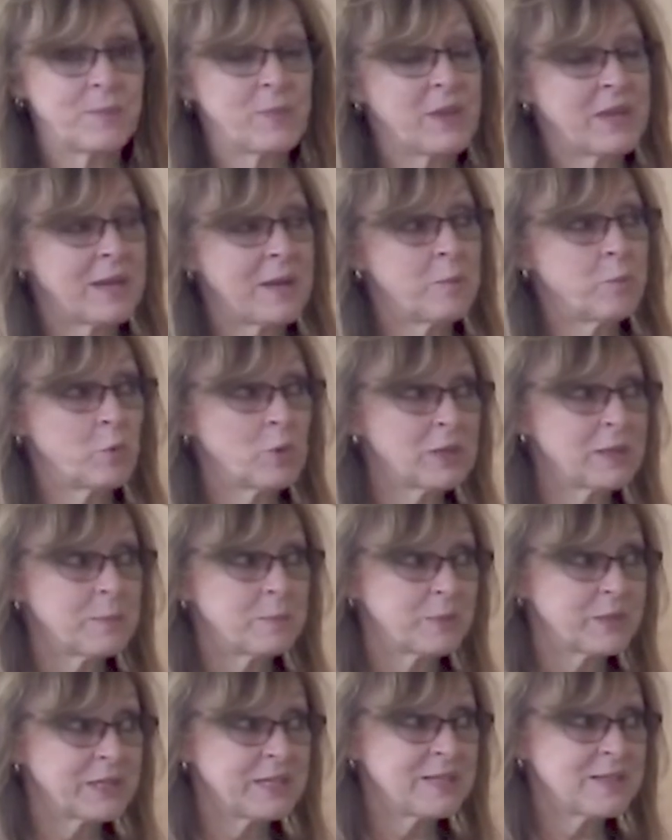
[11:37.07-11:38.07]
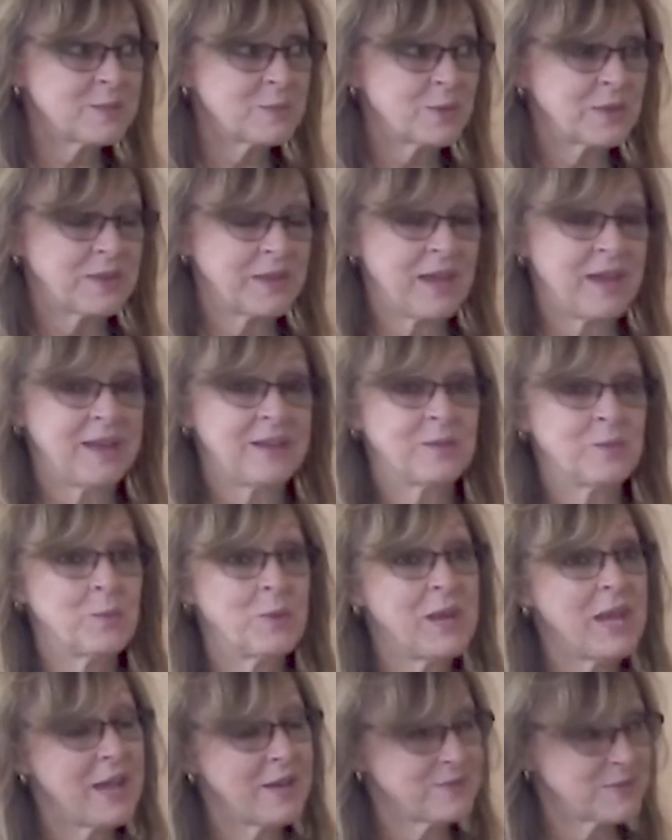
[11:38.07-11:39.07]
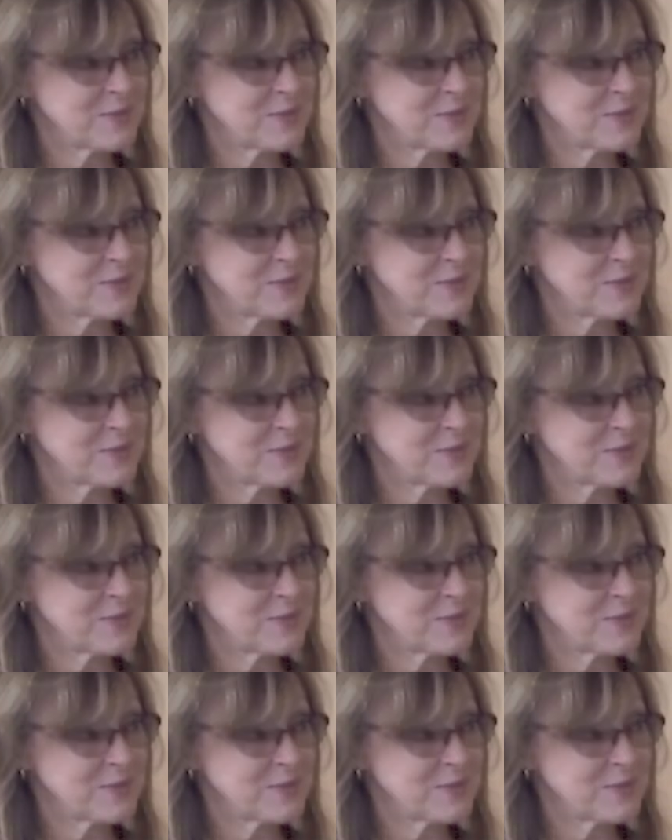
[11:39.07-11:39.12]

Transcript: and I'm really pleased with that. We have